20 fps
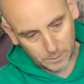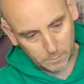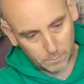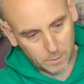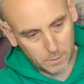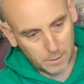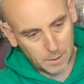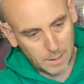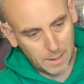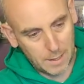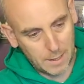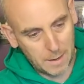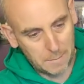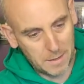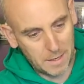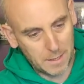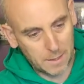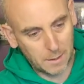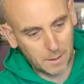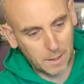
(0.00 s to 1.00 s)
almost
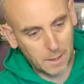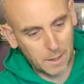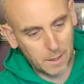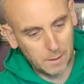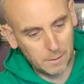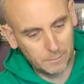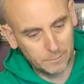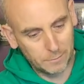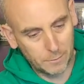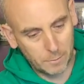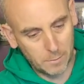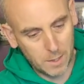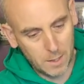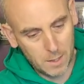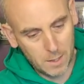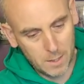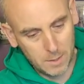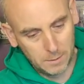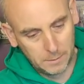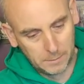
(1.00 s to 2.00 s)
lemon in colour from
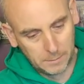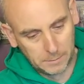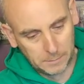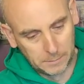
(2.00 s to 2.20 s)
here.